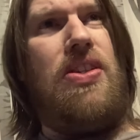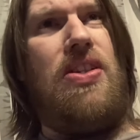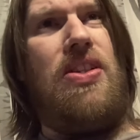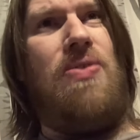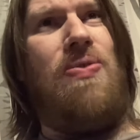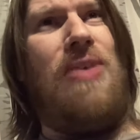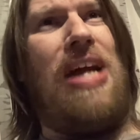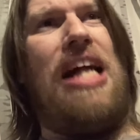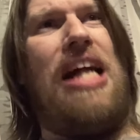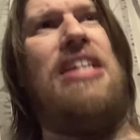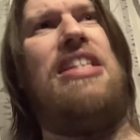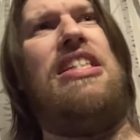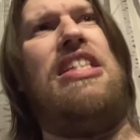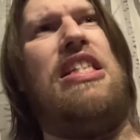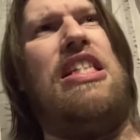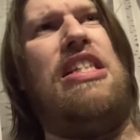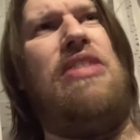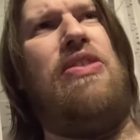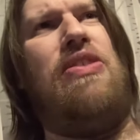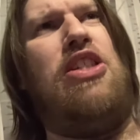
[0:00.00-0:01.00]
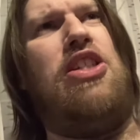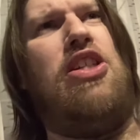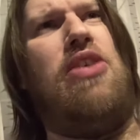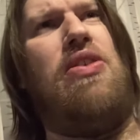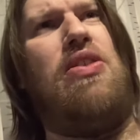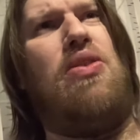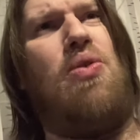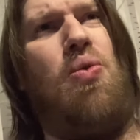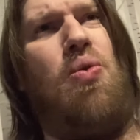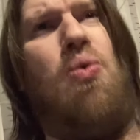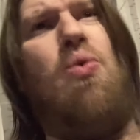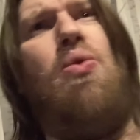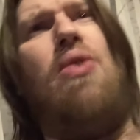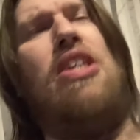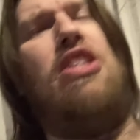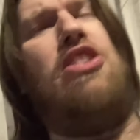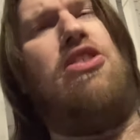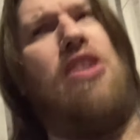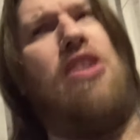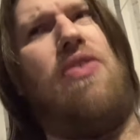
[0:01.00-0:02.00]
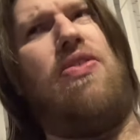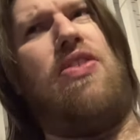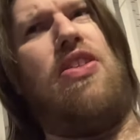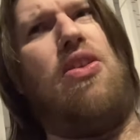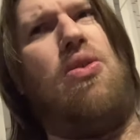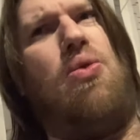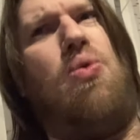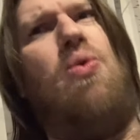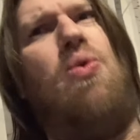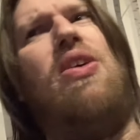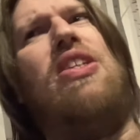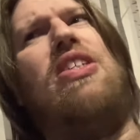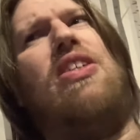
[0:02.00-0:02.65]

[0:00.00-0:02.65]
reality TV show is always scripted and always